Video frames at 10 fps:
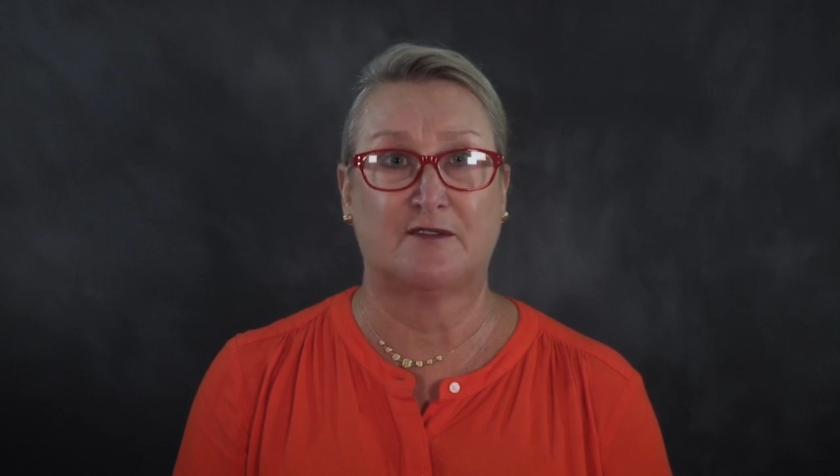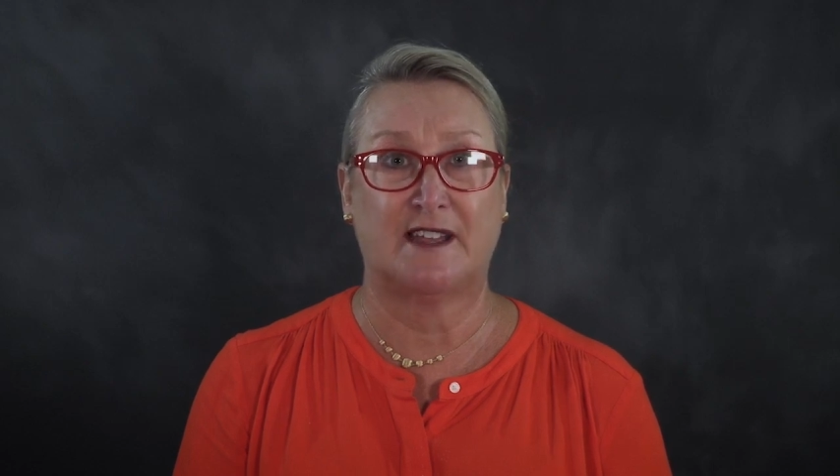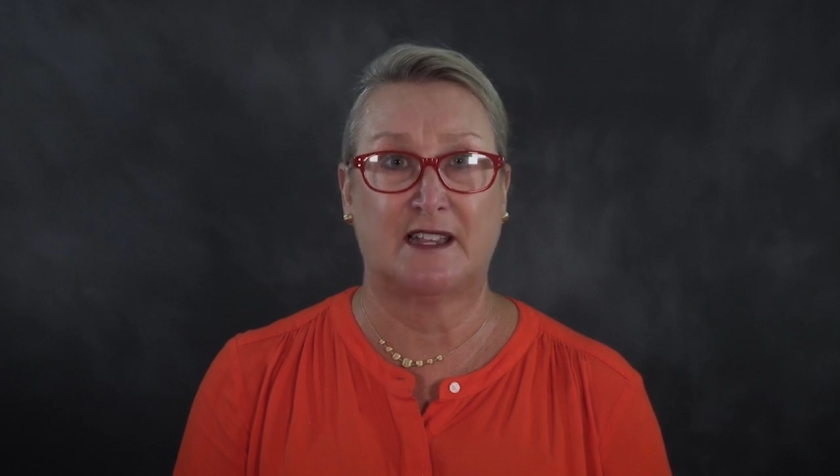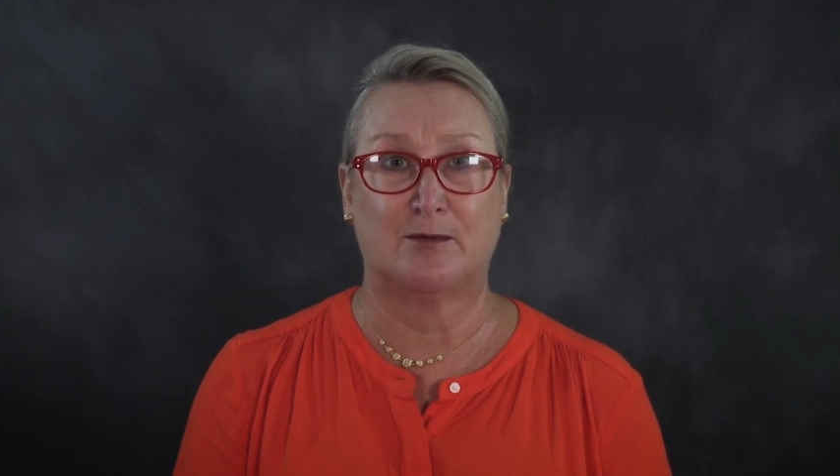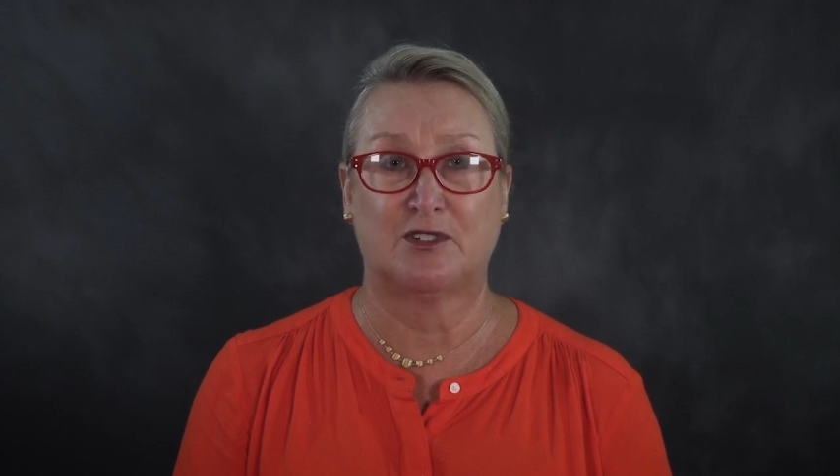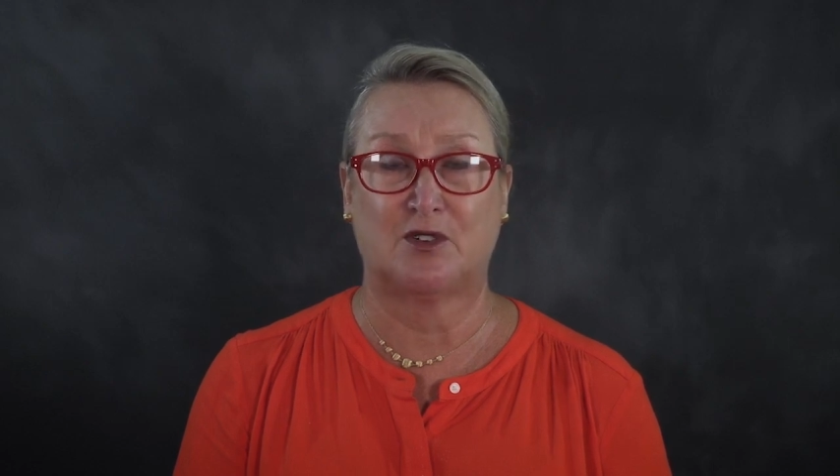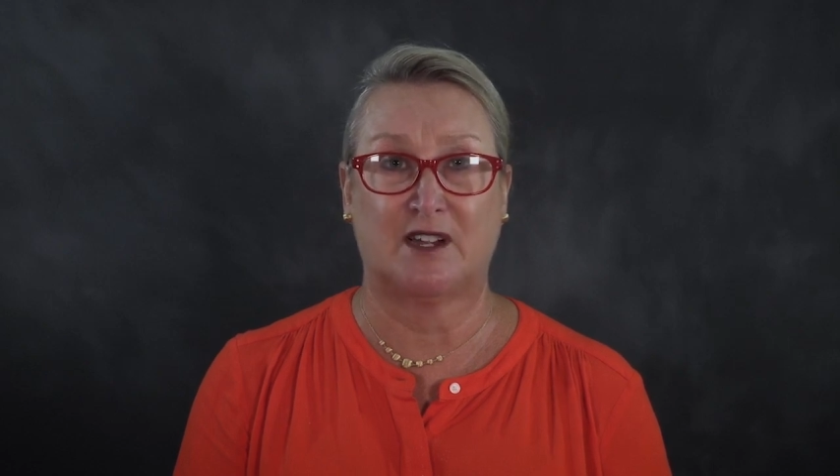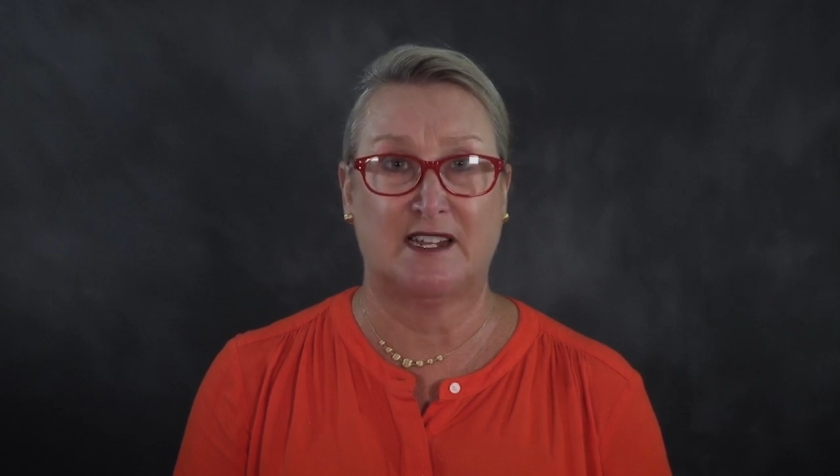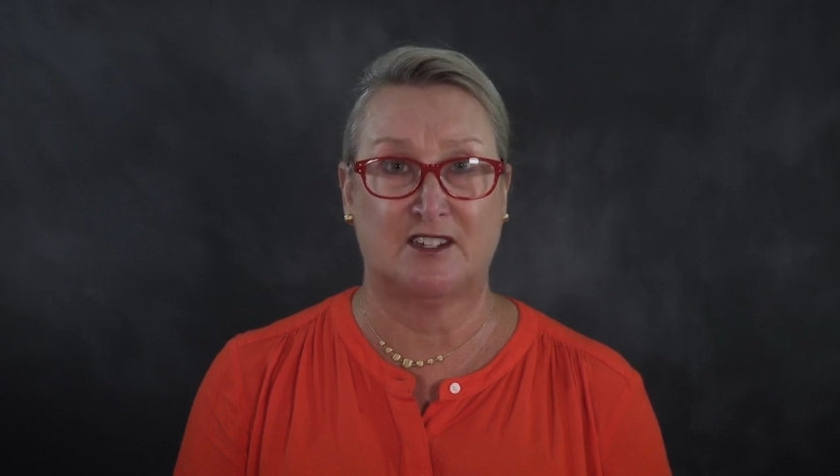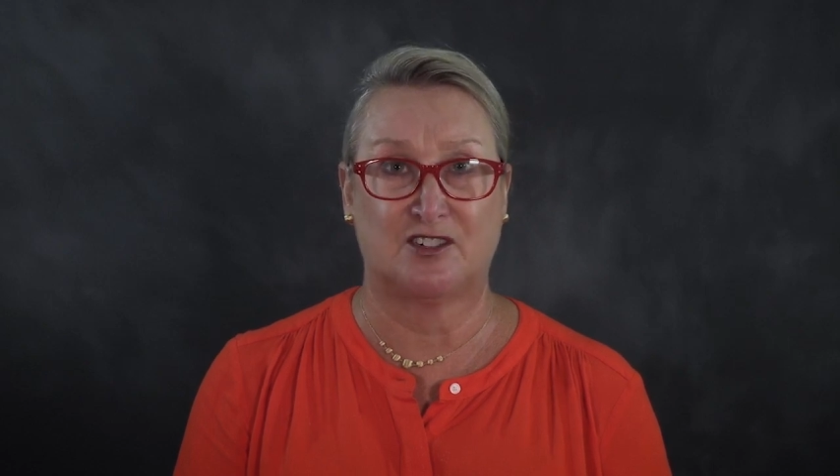available to
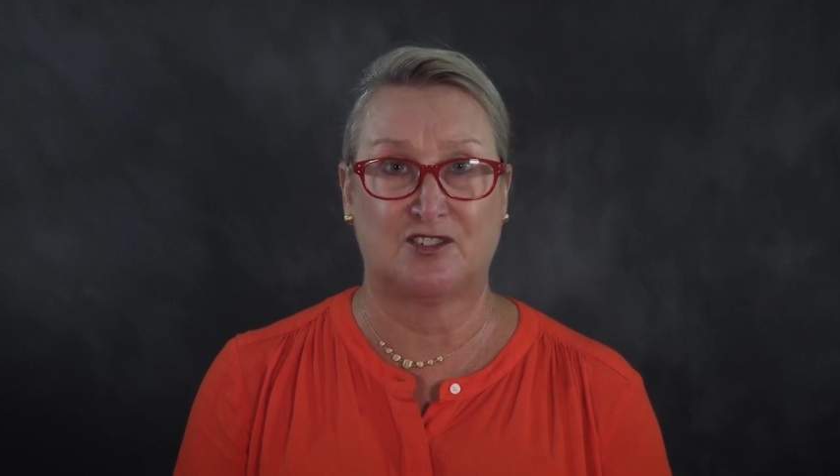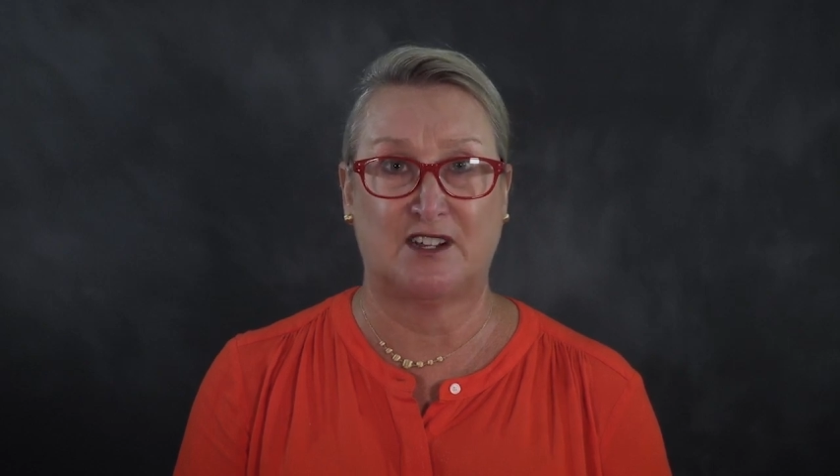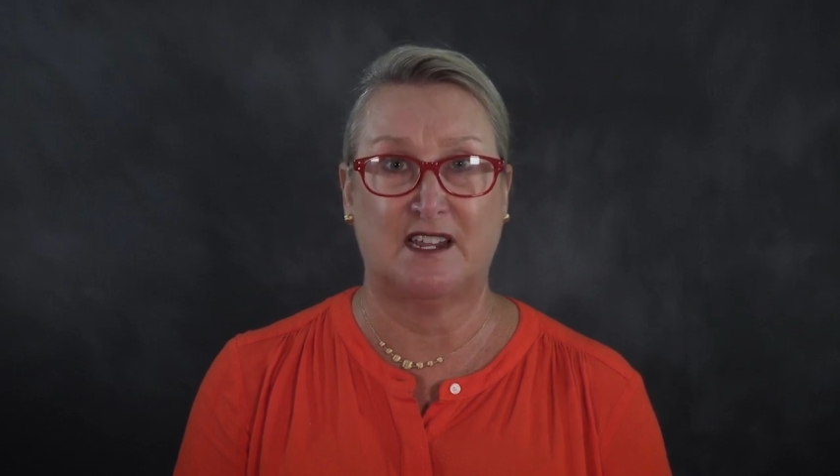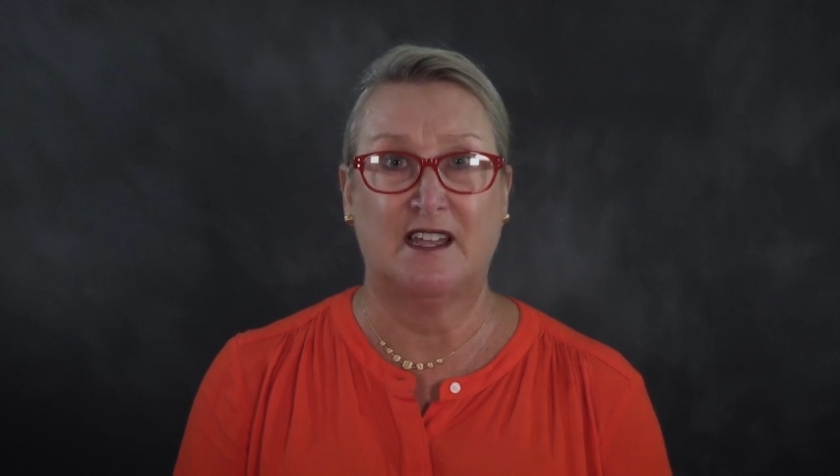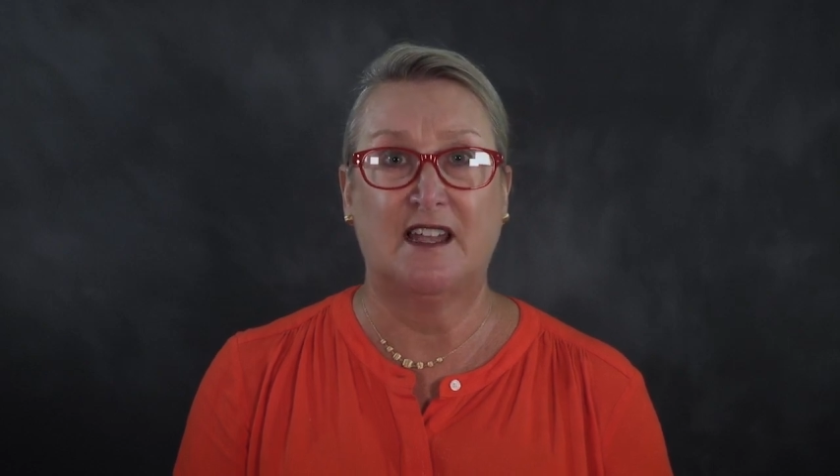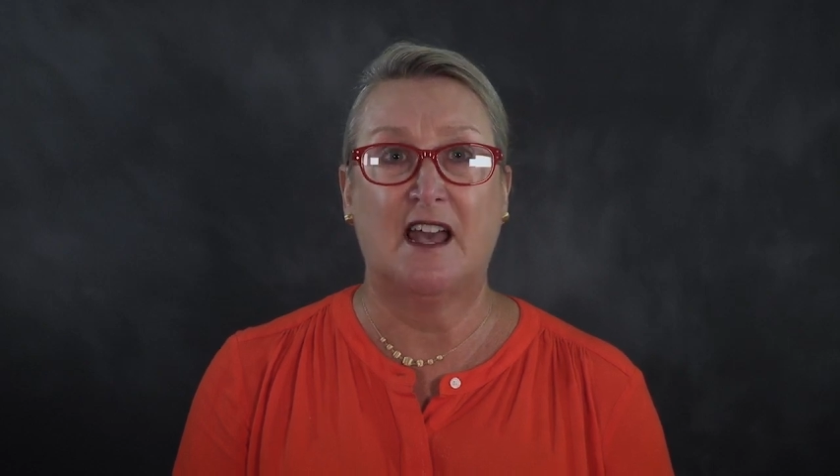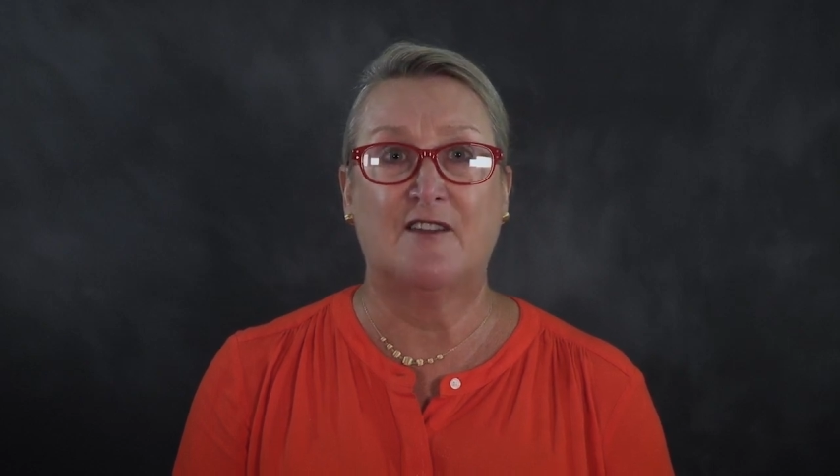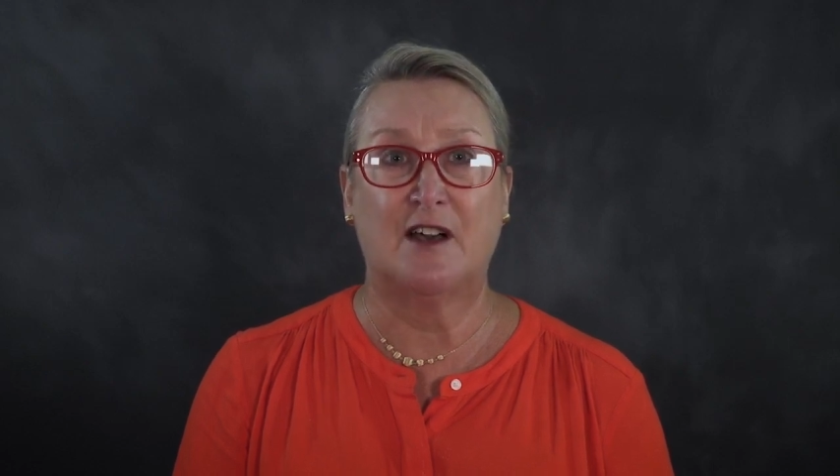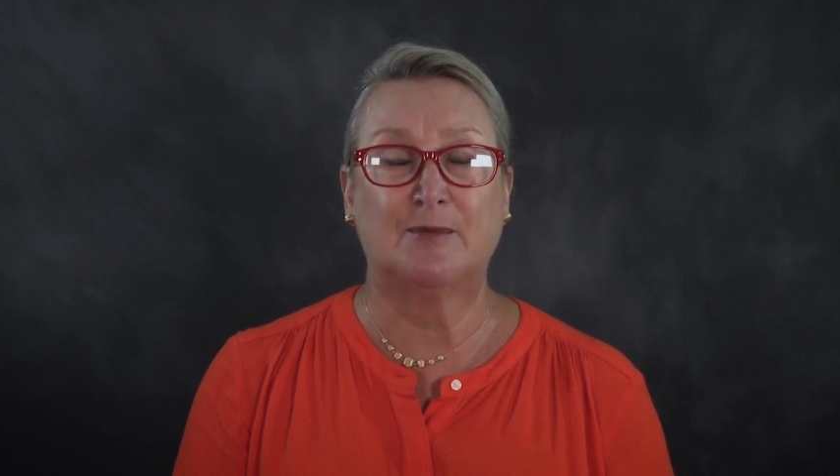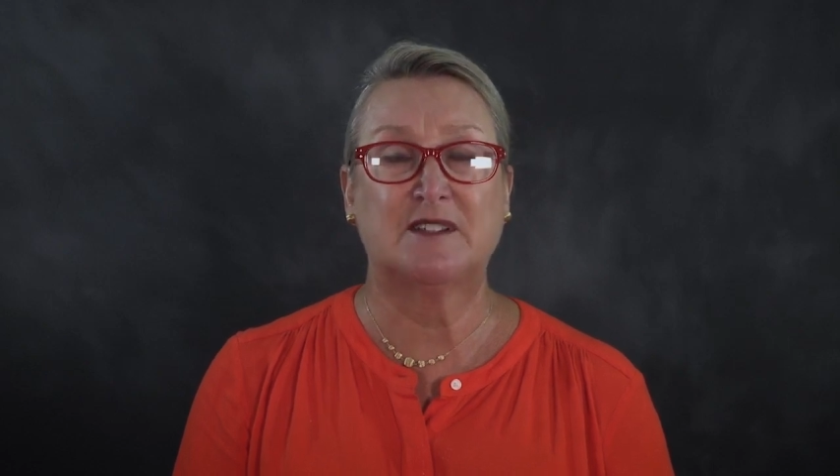our industry,
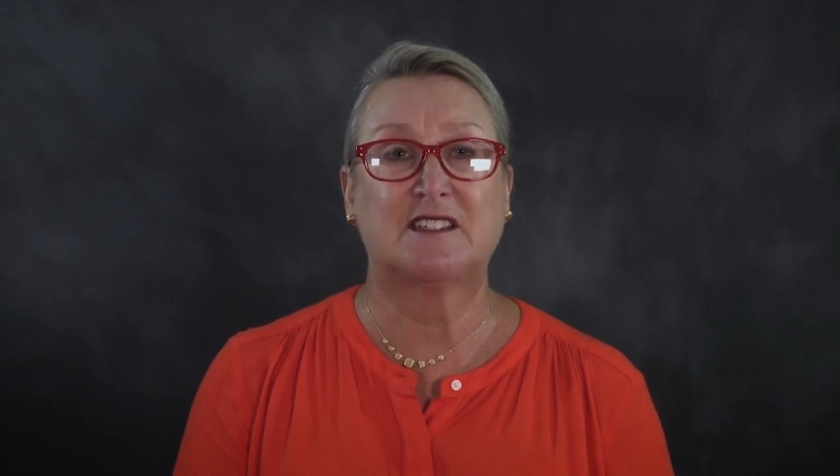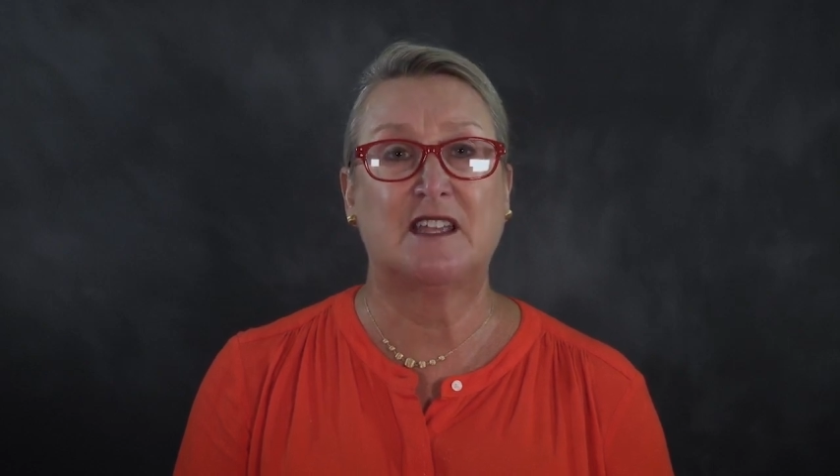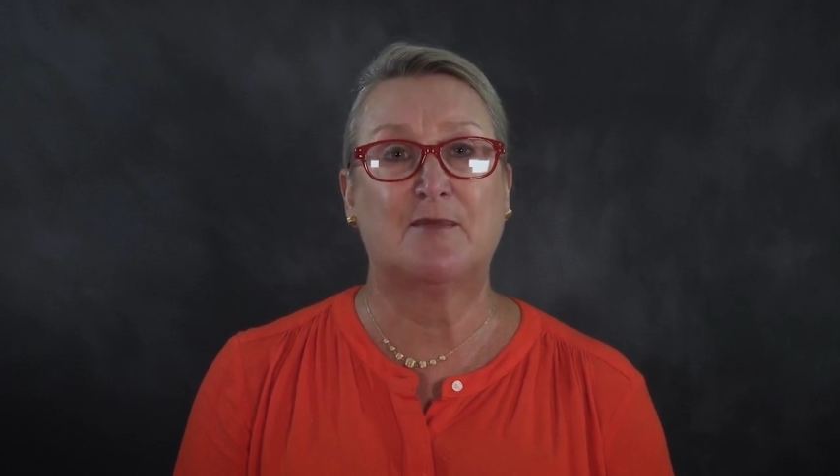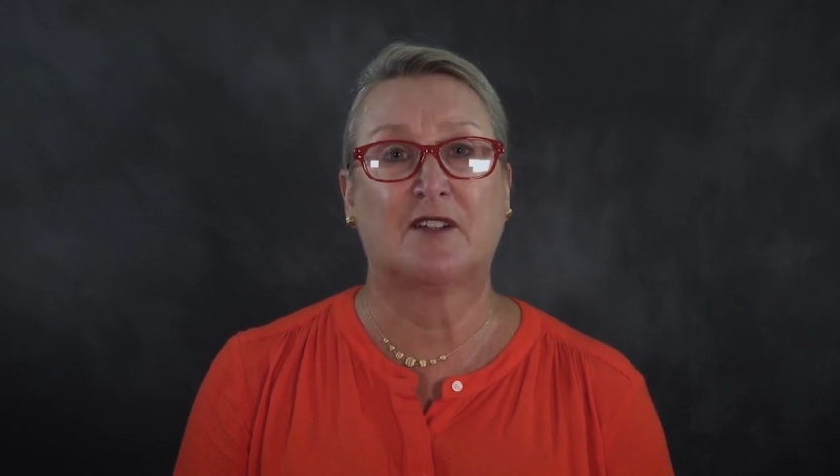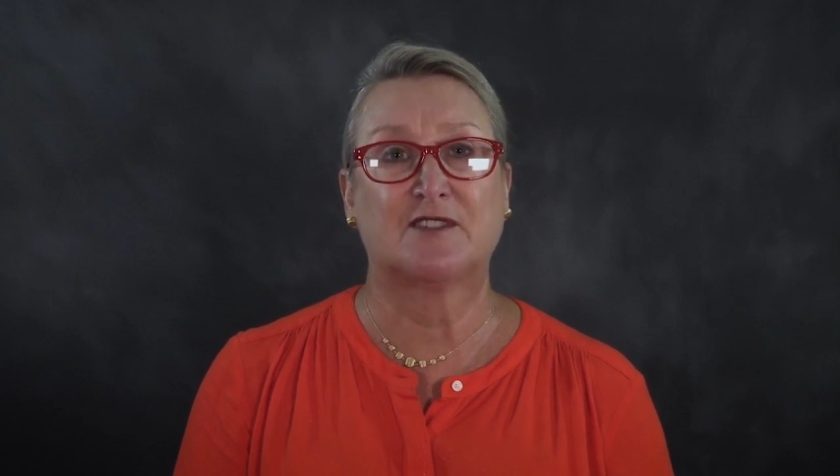have helped us keep our